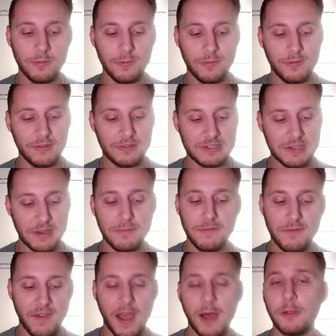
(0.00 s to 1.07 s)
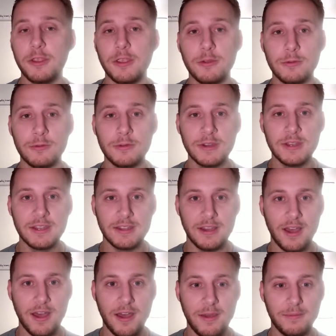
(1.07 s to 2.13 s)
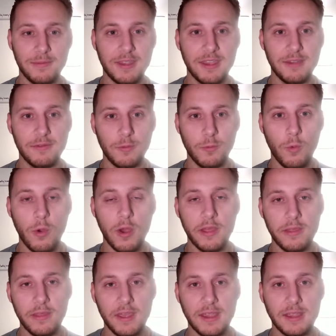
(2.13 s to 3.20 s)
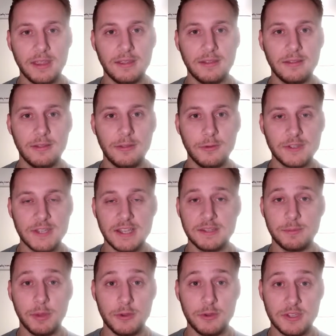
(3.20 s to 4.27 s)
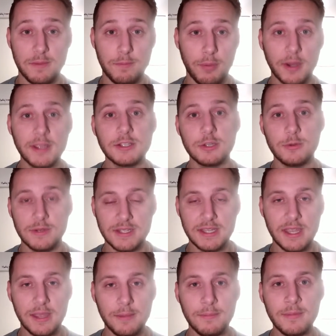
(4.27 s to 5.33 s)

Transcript: some value given what those kinds of players can bring to a team,